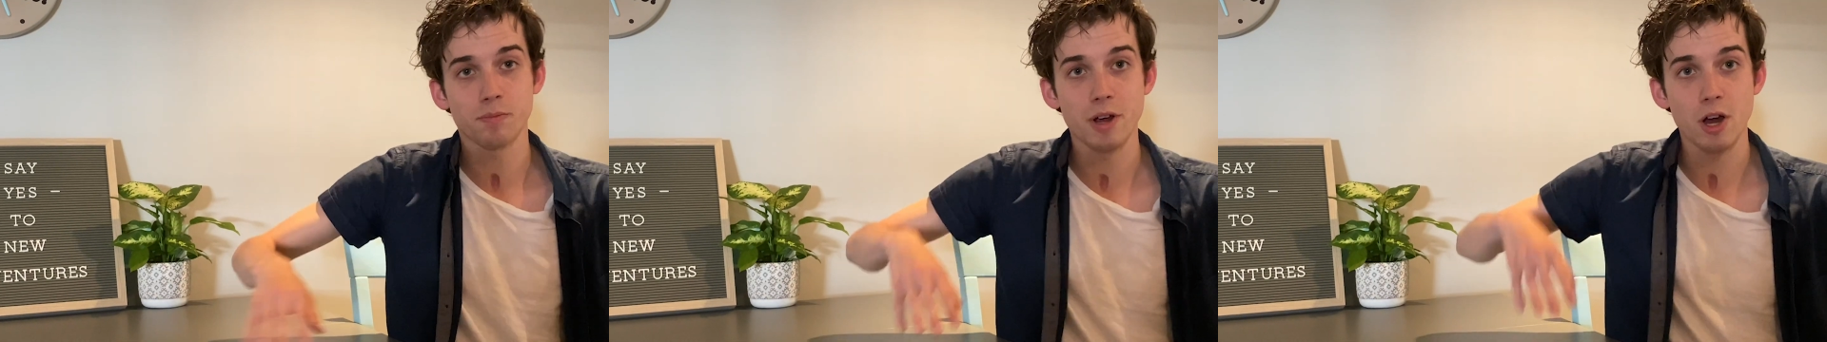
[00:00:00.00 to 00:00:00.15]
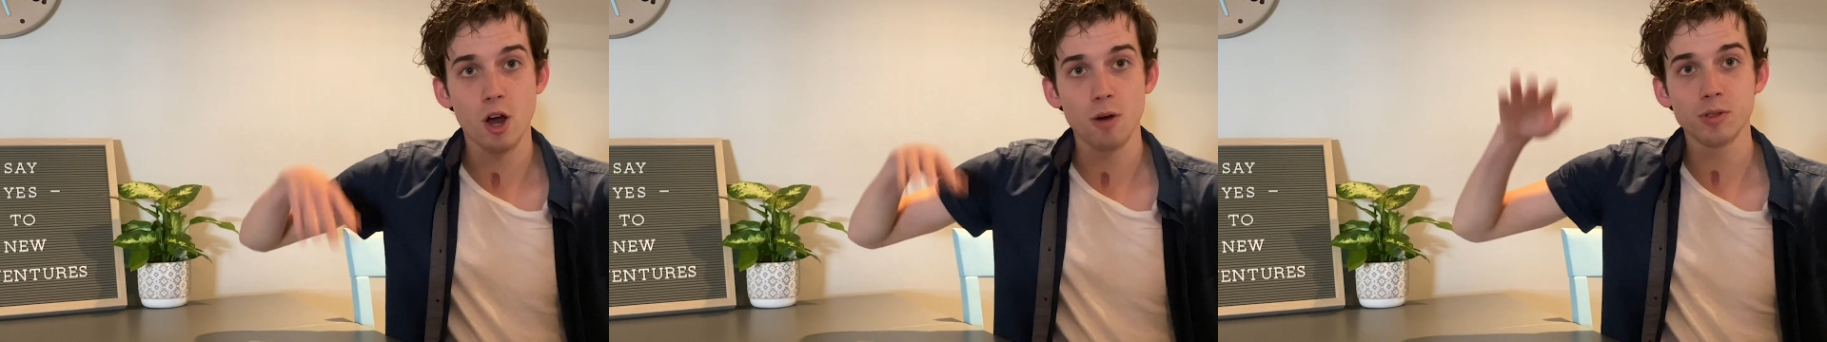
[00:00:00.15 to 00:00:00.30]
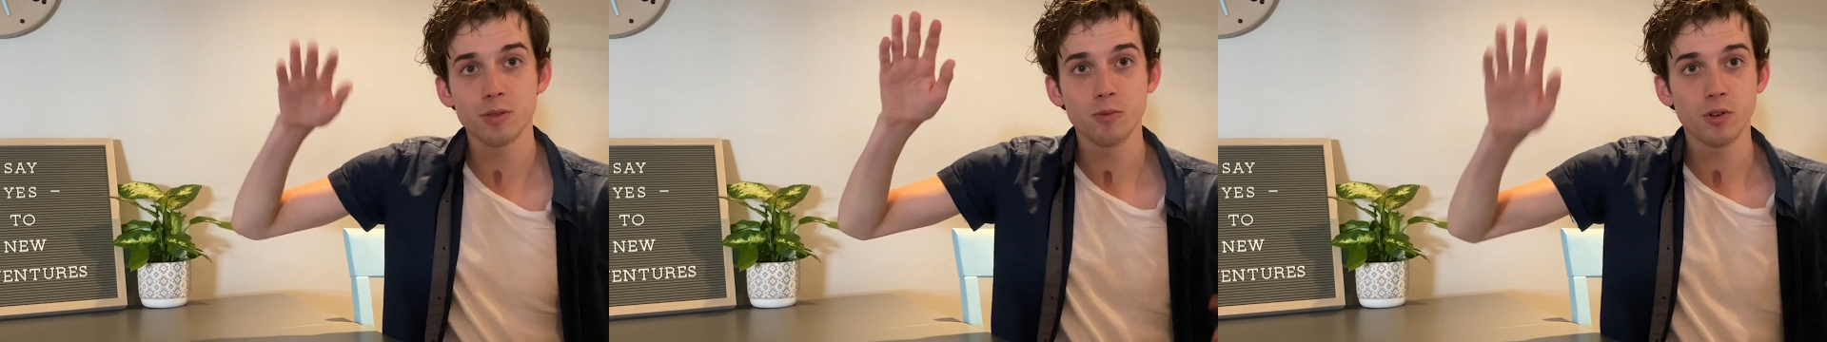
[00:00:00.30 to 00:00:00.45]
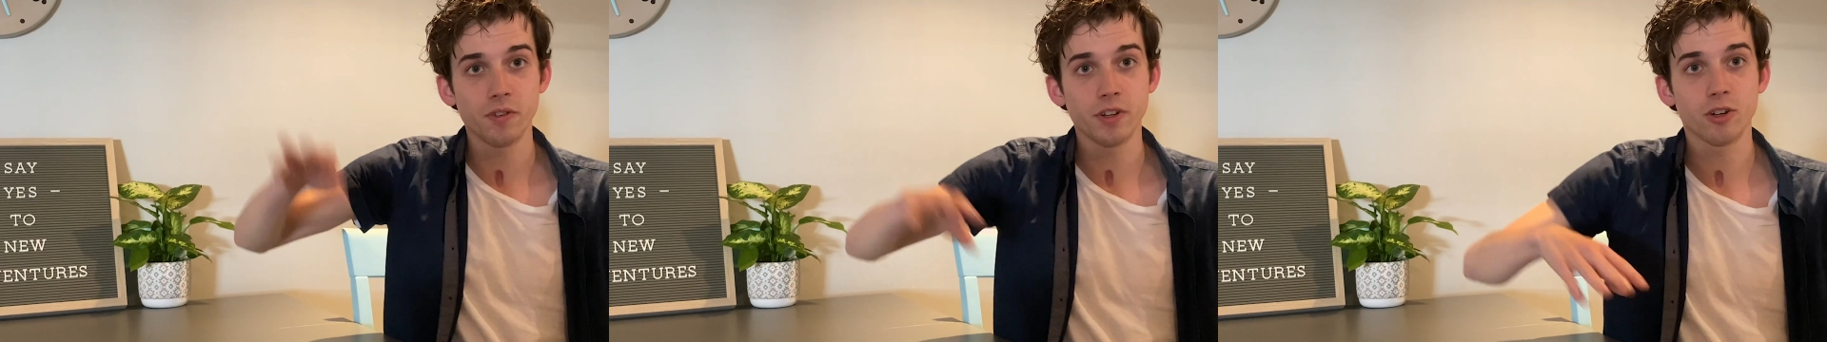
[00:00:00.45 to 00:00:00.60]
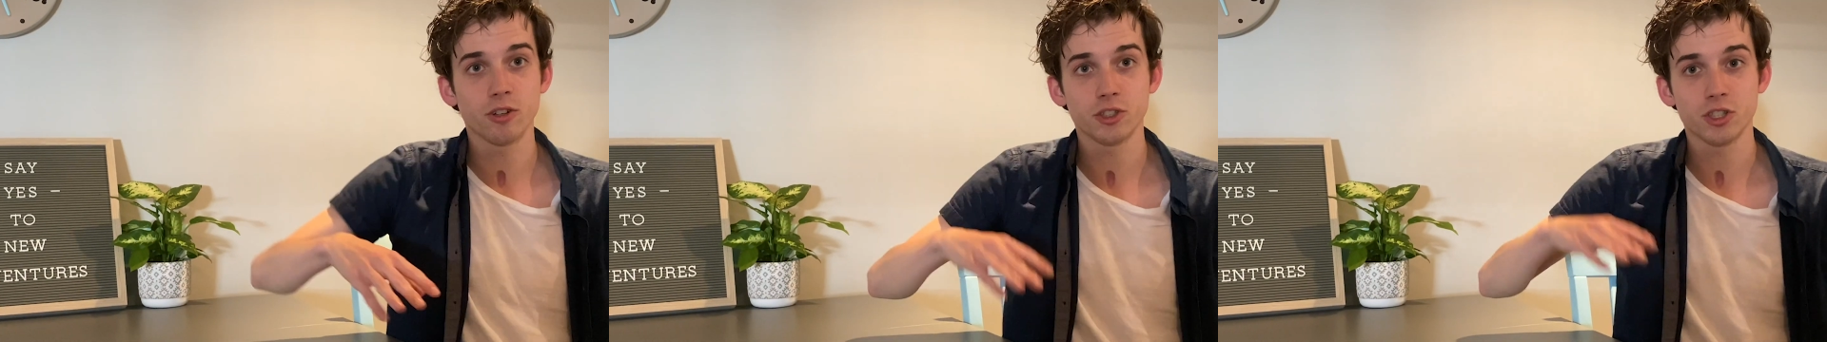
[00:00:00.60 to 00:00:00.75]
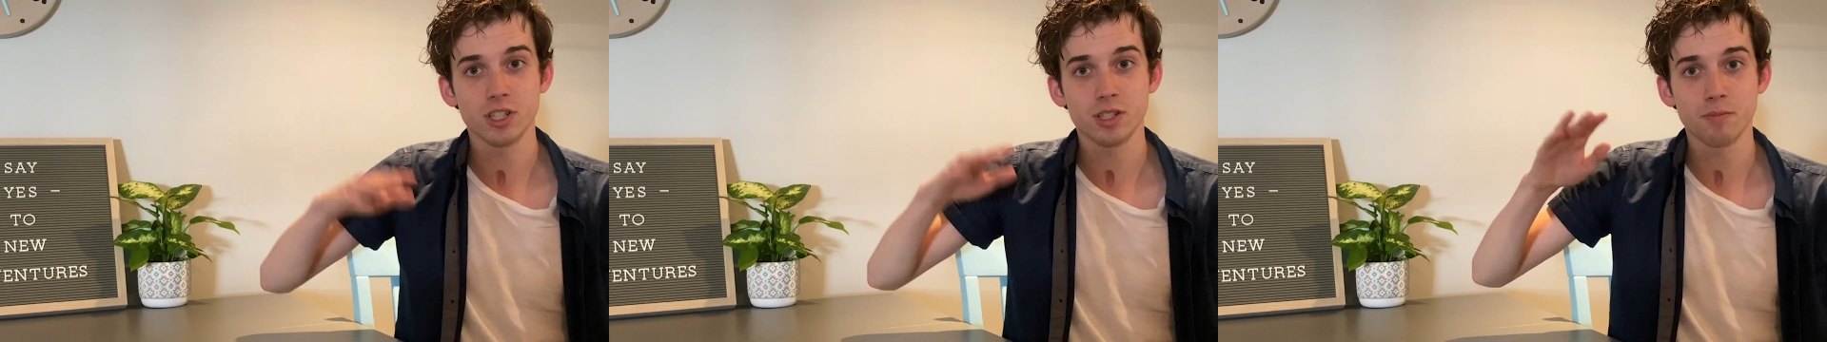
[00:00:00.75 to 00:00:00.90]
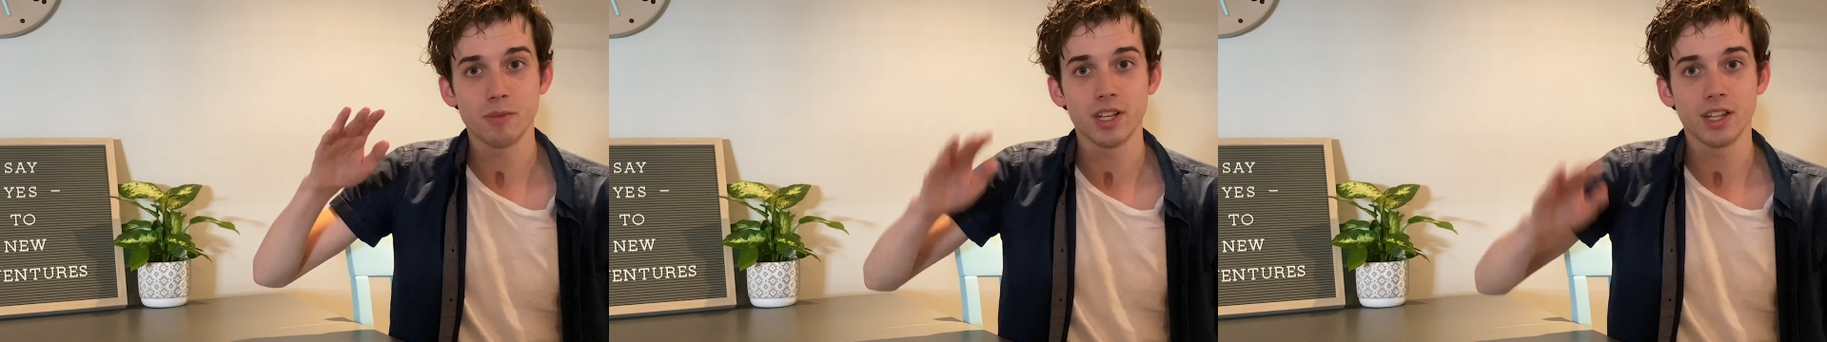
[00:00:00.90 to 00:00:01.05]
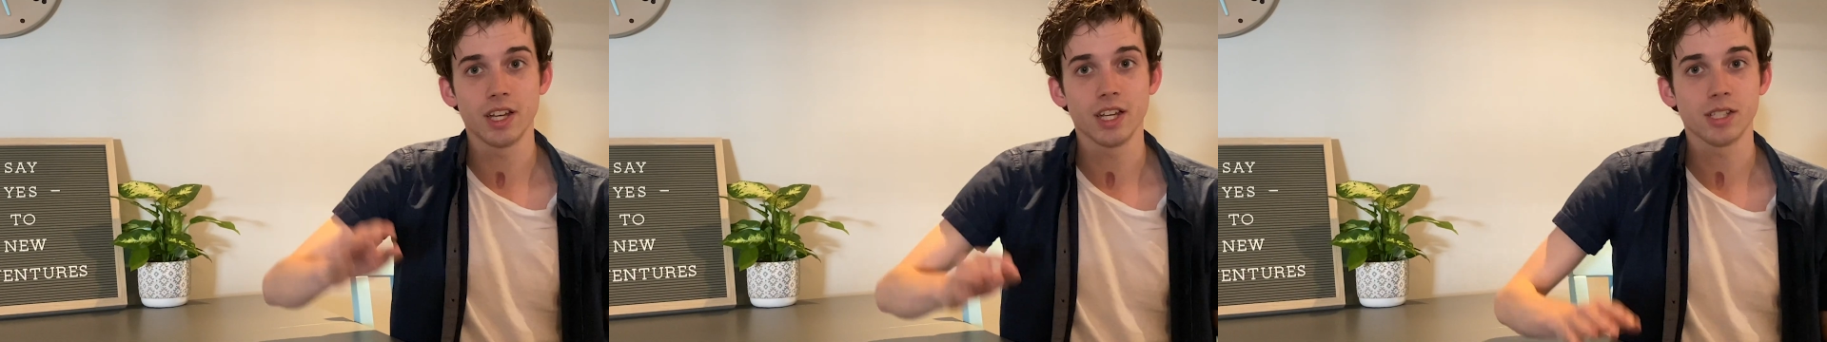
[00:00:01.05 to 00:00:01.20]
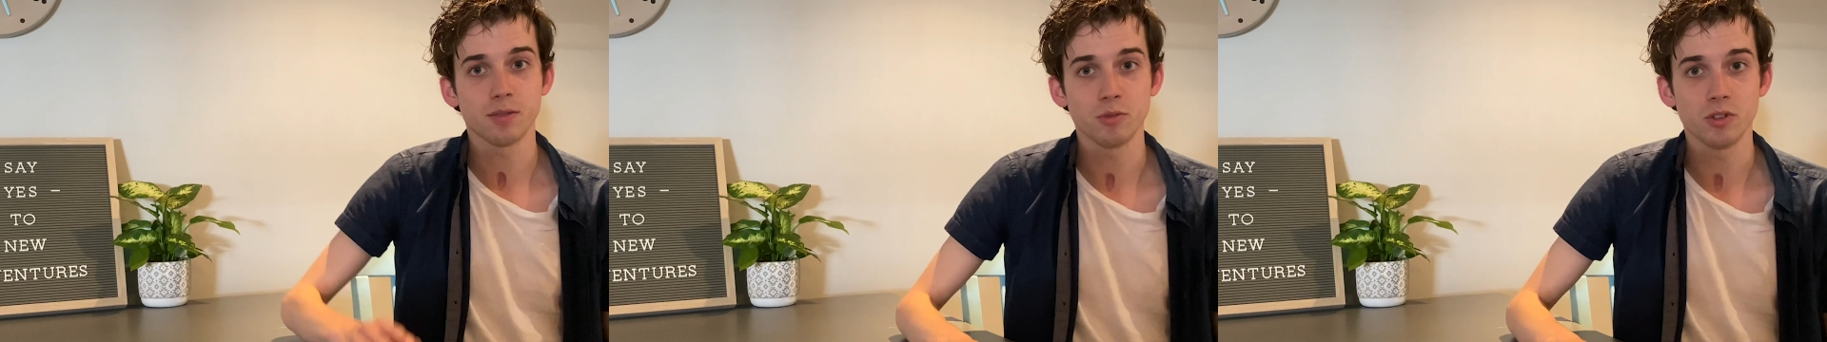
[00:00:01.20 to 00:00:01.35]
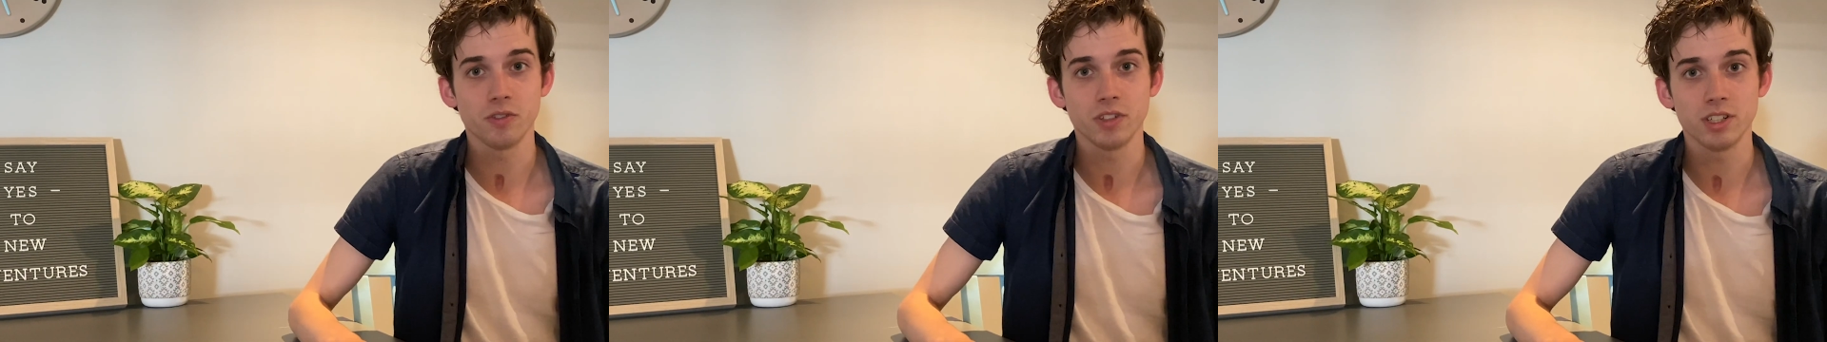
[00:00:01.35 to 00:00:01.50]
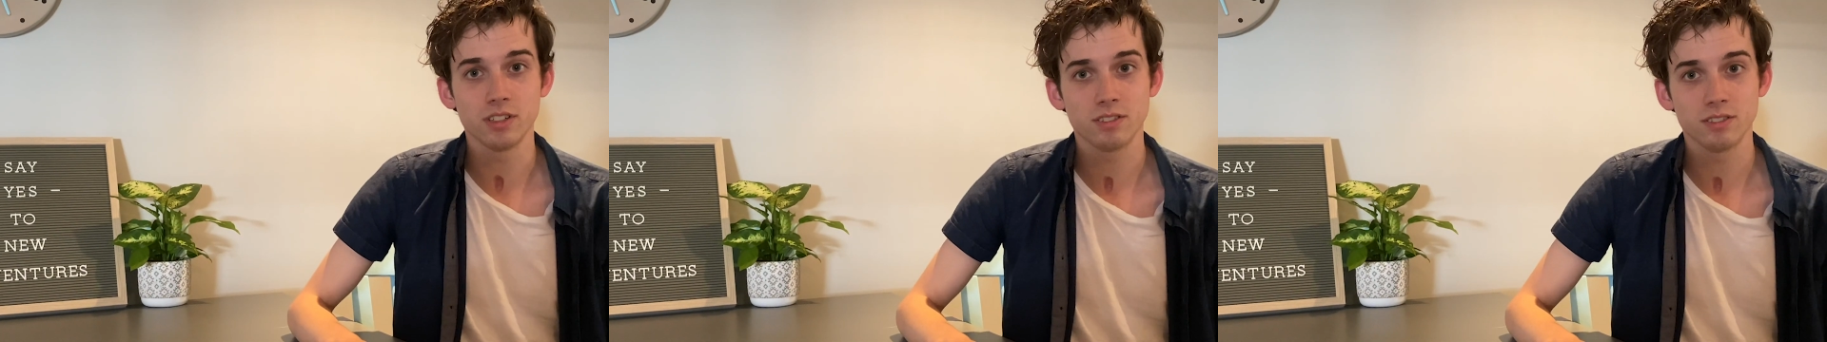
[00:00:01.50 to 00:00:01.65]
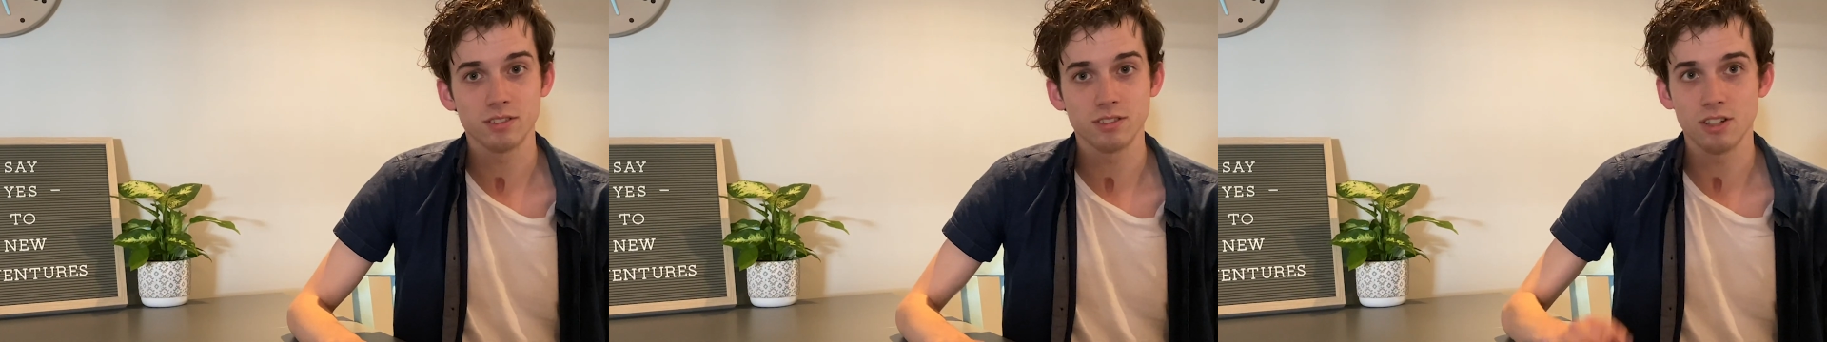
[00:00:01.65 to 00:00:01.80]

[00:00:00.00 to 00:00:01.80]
my arms moving or just my legs moving,